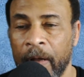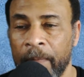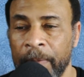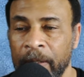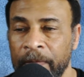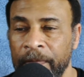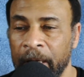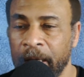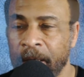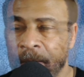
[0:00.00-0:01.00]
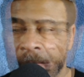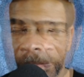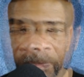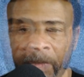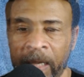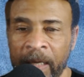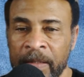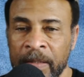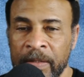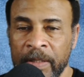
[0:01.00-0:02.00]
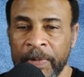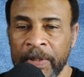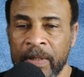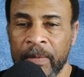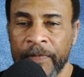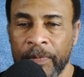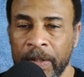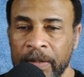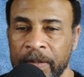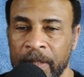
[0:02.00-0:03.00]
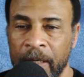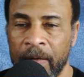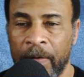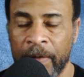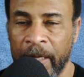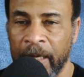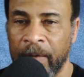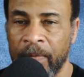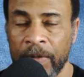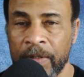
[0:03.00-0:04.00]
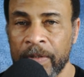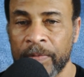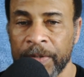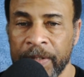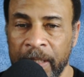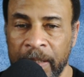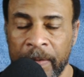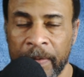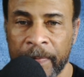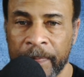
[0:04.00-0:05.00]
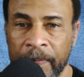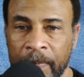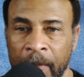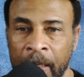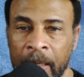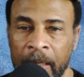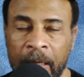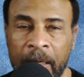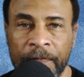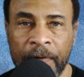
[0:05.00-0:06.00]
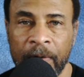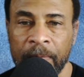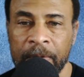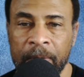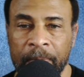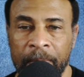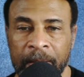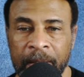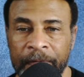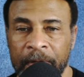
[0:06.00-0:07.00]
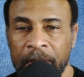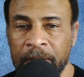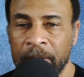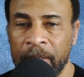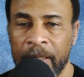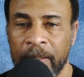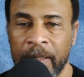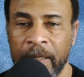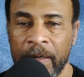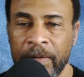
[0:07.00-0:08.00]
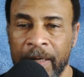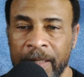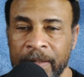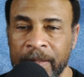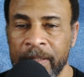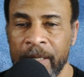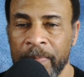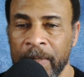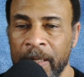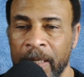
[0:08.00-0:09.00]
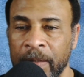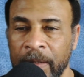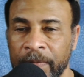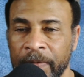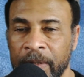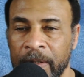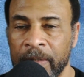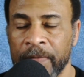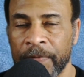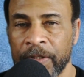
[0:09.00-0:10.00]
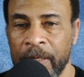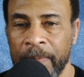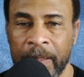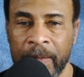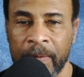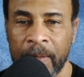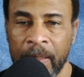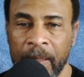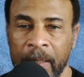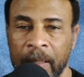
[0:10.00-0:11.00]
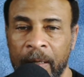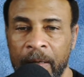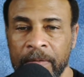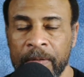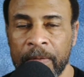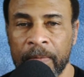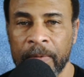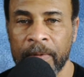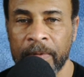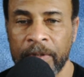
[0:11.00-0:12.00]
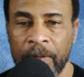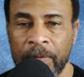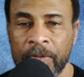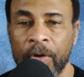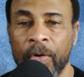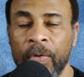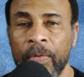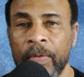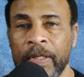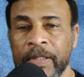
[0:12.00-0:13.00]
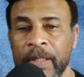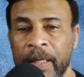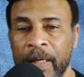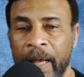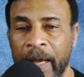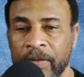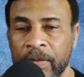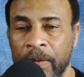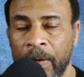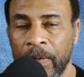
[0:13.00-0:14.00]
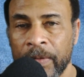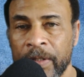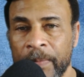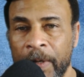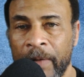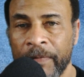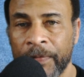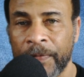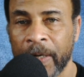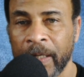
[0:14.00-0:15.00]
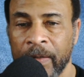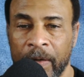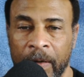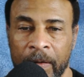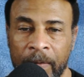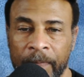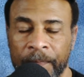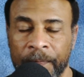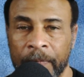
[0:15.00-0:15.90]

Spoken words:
A bill of lading, and it's a shipping term for what's said on land, which is a receipt. It confirms by definition that the carrier has accepted and delivered goods for shipment. It also shows who is in actual ownership of the freight and cargo.